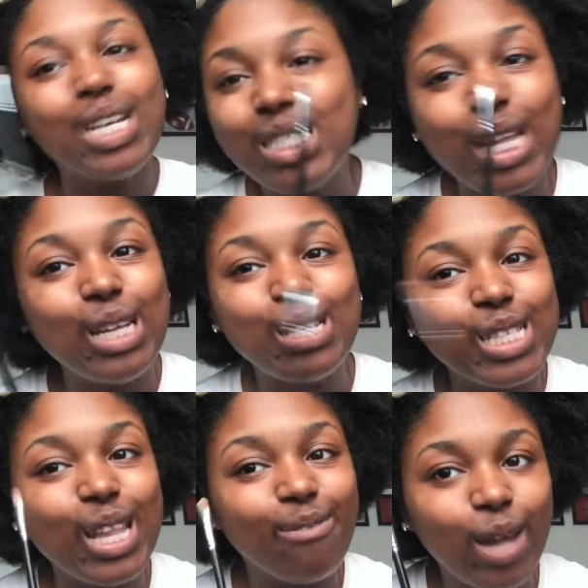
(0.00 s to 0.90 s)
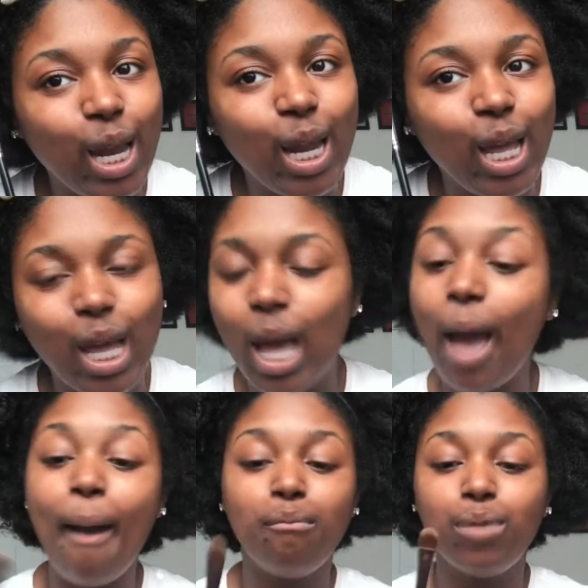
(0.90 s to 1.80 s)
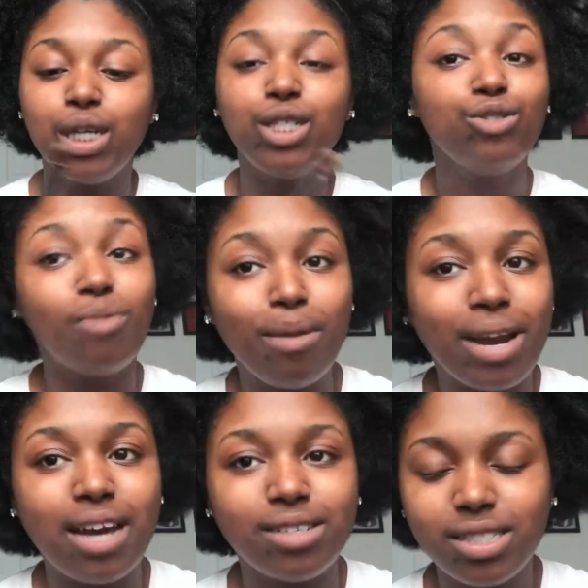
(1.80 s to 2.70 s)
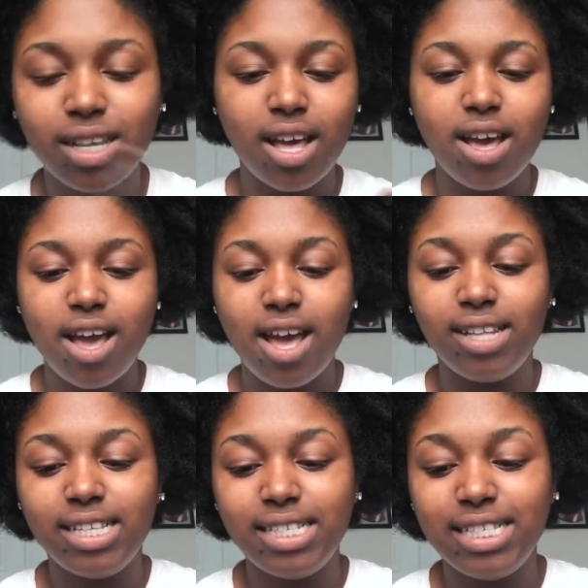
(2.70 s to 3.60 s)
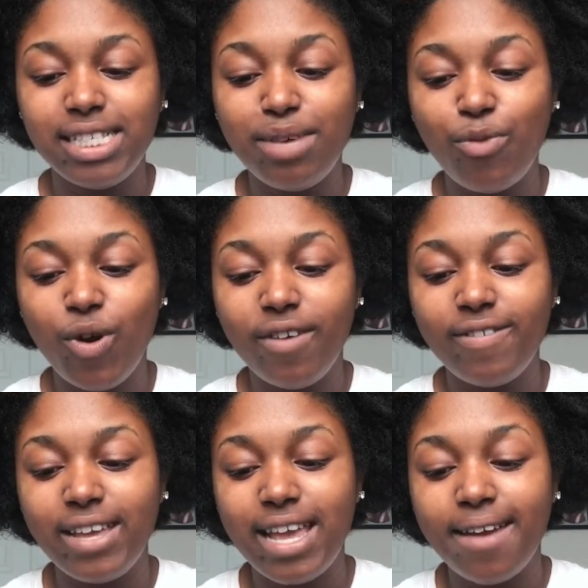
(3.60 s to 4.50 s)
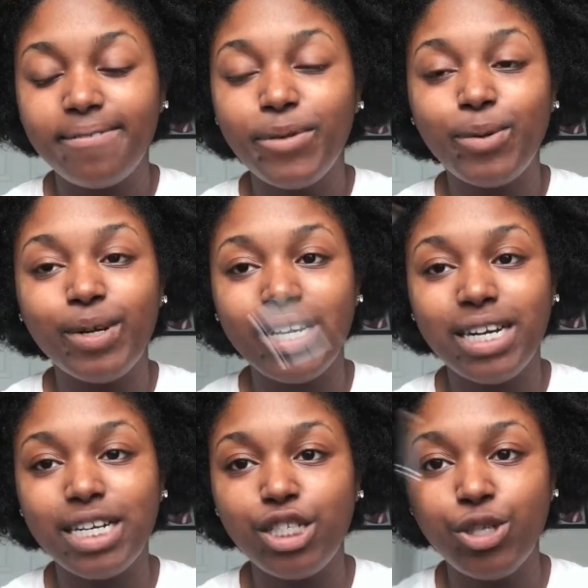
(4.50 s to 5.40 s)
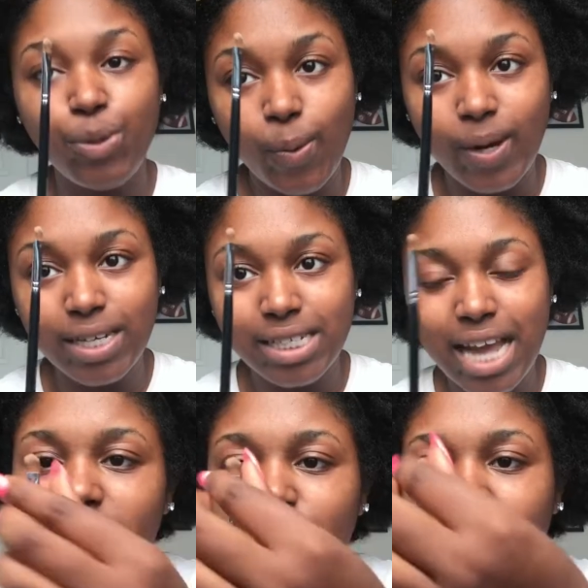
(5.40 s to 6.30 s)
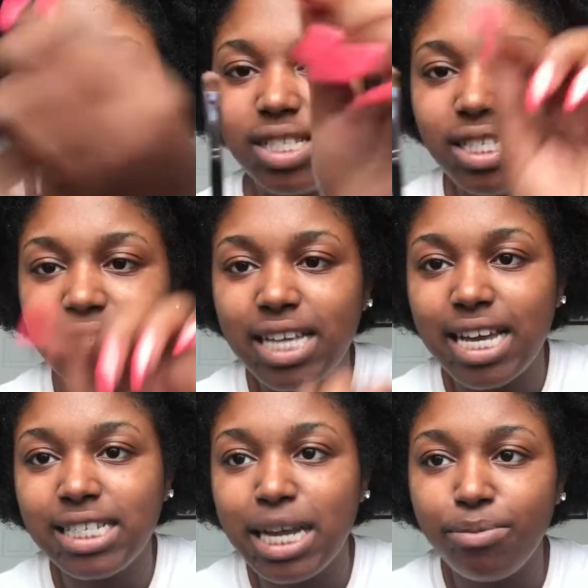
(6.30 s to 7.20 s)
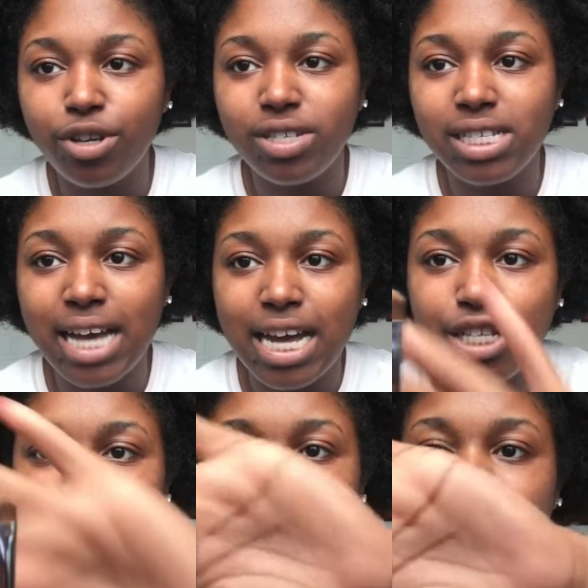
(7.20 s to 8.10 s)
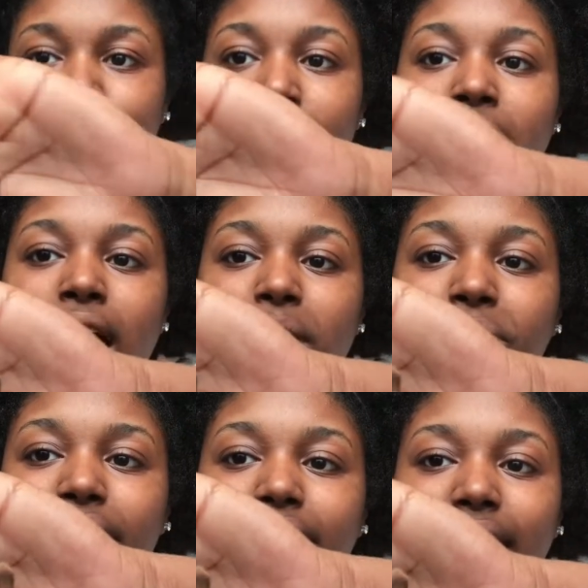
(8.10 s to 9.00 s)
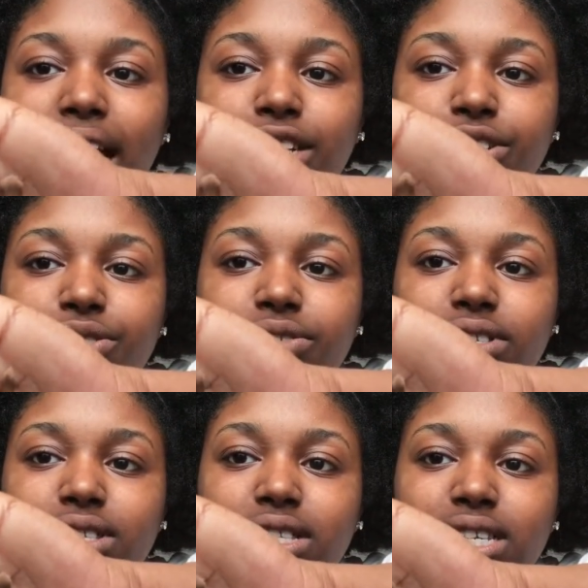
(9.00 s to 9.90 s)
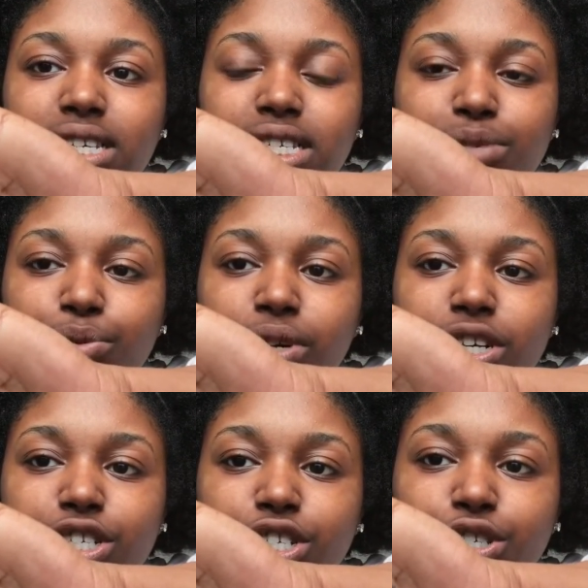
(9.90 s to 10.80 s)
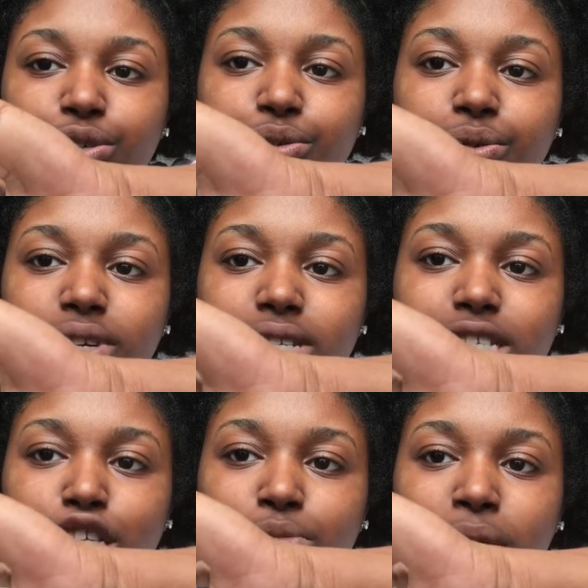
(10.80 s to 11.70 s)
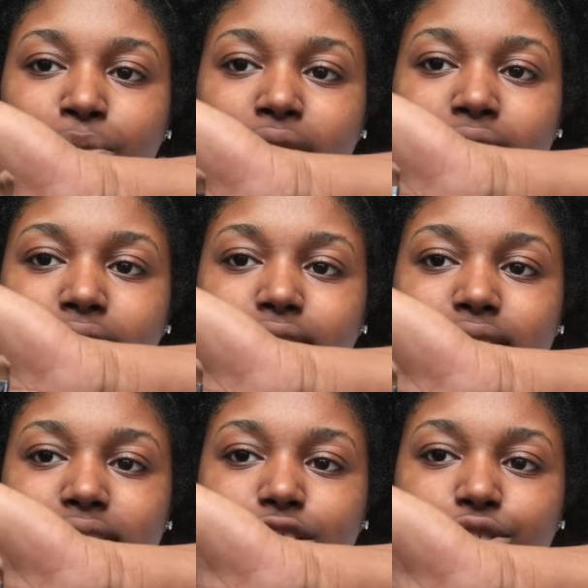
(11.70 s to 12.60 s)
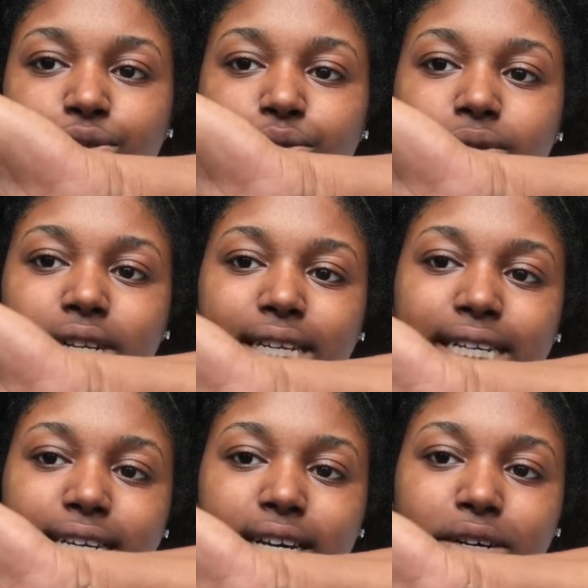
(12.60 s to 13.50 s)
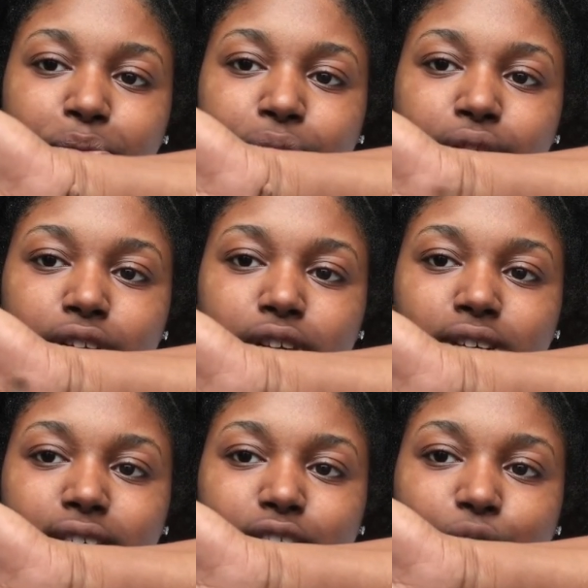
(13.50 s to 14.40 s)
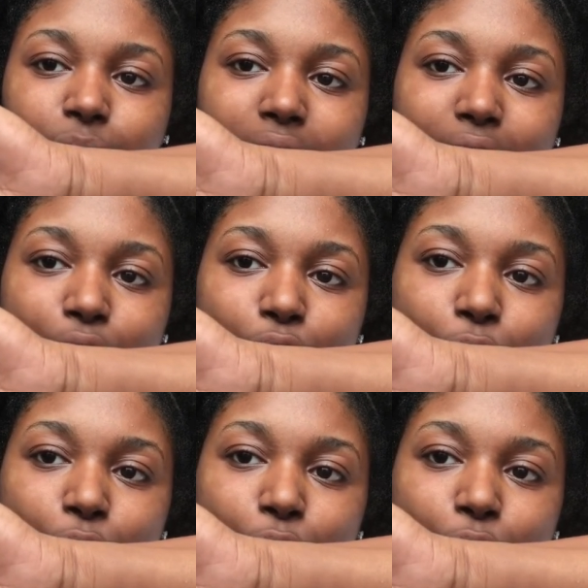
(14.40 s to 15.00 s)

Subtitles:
It's not using to fill it in, but to do my brows. This is the Morphe M4 2-1. As you can see, it's kind of tapered on the sides too, but I use this brush to conceal my brows and to clean up. So yeah.